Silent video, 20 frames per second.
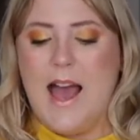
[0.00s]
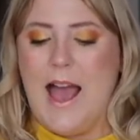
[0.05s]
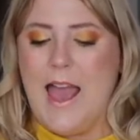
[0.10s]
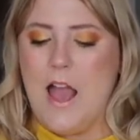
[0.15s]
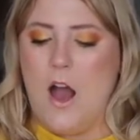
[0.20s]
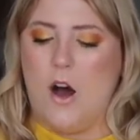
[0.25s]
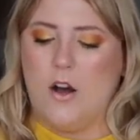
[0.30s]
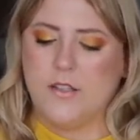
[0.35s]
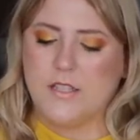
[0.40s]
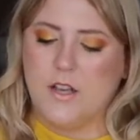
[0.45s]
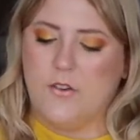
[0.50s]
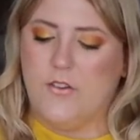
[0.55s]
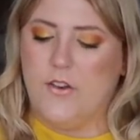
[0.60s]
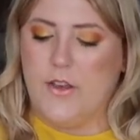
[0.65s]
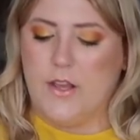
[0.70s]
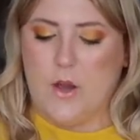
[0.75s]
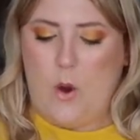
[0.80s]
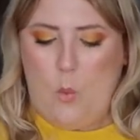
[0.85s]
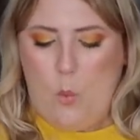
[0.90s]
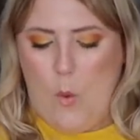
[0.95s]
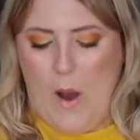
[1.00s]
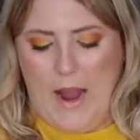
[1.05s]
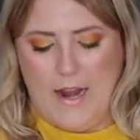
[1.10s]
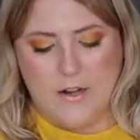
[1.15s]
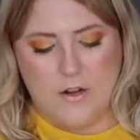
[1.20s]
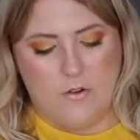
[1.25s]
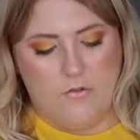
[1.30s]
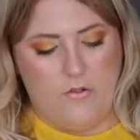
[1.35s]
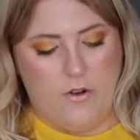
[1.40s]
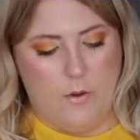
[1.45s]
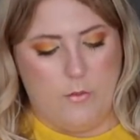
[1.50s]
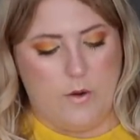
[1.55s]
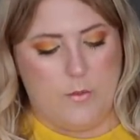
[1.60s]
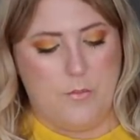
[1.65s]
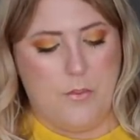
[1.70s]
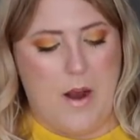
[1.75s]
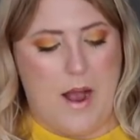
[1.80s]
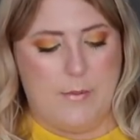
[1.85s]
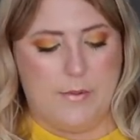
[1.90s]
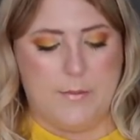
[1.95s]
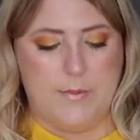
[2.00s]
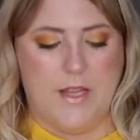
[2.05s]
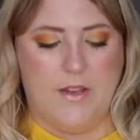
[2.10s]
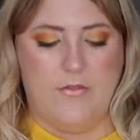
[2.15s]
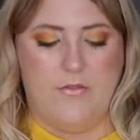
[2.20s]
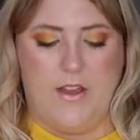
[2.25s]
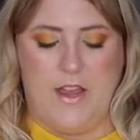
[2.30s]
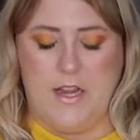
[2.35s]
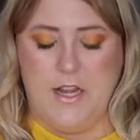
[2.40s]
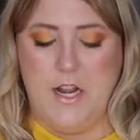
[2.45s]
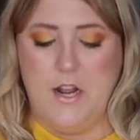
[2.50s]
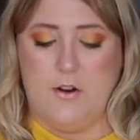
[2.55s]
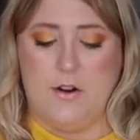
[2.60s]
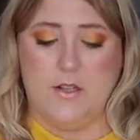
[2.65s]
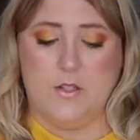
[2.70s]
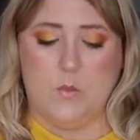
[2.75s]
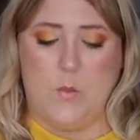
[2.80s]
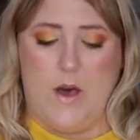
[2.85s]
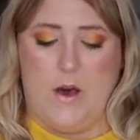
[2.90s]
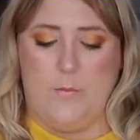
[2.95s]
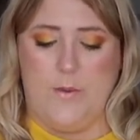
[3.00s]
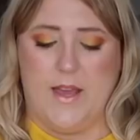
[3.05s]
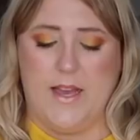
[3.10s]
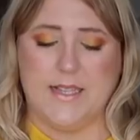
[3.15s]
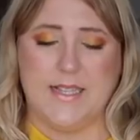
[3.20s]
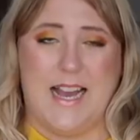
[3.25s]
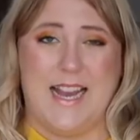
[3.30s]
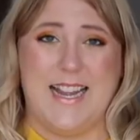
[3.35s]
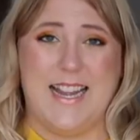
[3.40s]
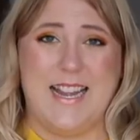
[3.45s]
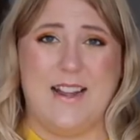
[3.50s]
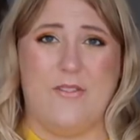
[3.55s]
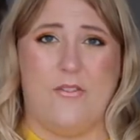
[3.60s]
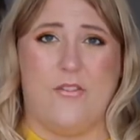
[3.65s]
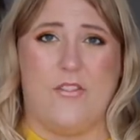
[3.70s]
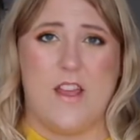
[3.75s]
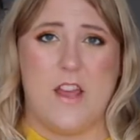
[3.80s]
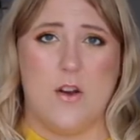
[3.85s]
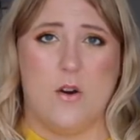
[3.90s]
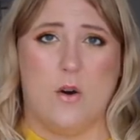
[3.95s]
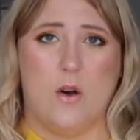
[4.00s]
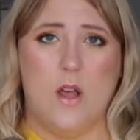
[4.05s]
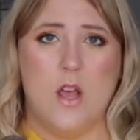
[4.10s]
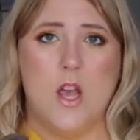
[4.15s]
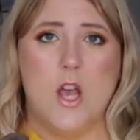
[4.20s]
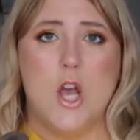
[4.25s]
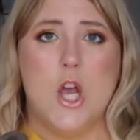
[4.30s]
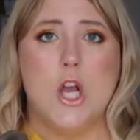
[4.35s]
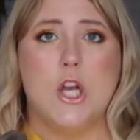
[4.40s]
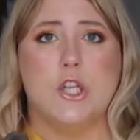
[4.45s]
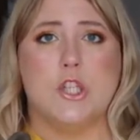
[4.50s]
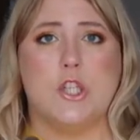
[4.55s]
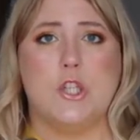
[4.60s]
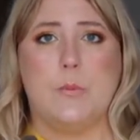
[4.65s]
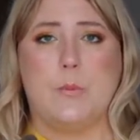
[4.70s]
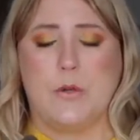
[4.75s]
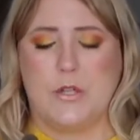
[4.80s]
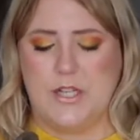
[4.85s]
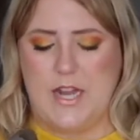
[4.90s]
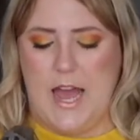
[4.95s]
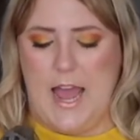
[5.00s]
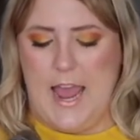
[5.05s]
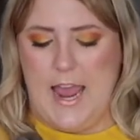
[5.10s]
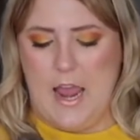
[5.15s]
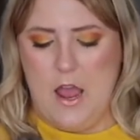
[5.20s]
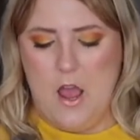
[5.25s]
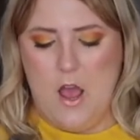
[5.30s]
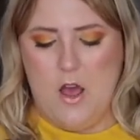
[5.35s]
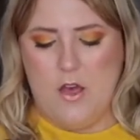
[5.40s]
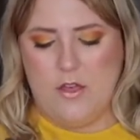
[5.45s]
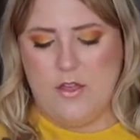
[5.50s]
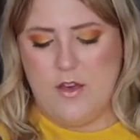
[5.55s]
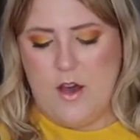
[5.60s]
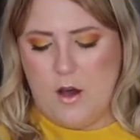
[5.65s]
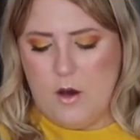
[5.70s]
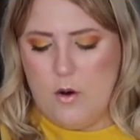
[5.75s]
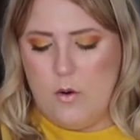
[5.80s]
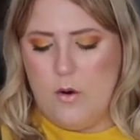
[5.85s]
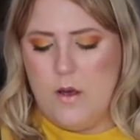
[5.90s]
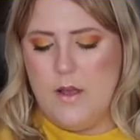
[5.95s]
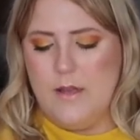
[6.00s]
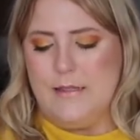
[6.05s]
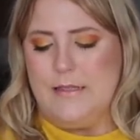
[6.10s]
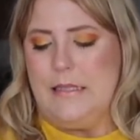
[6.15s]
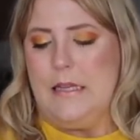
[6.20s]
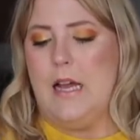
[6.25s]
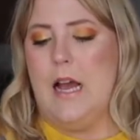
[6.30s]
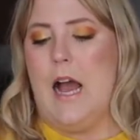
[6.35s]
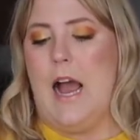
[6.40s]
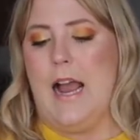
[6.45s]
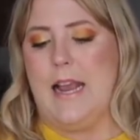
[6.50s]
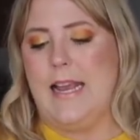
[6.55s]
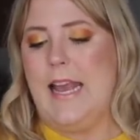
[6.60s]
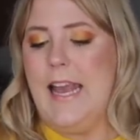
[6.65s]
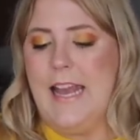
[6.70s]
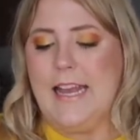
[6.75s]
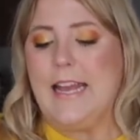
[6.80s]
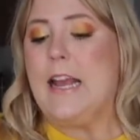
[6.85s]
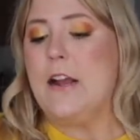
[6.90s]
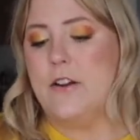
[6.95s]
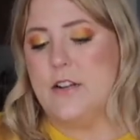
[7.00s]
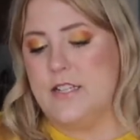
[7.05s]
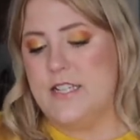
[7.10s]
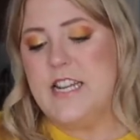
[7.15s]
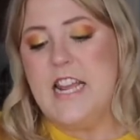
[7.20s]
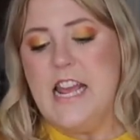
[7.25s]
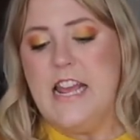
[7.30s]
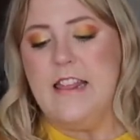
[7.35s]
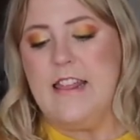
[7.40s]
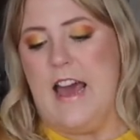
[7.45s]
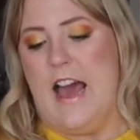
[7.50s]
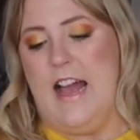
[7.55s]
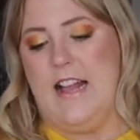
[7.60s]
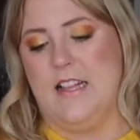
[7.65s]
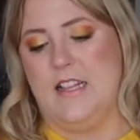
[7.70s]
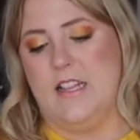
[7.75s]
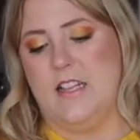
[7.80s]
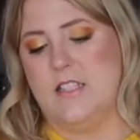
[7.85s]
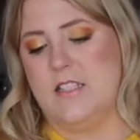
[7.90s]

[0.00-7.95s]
I also feel like a wider foot would probably fit in here as well, because I didn't feel super tight. Though, I can't guarantee that.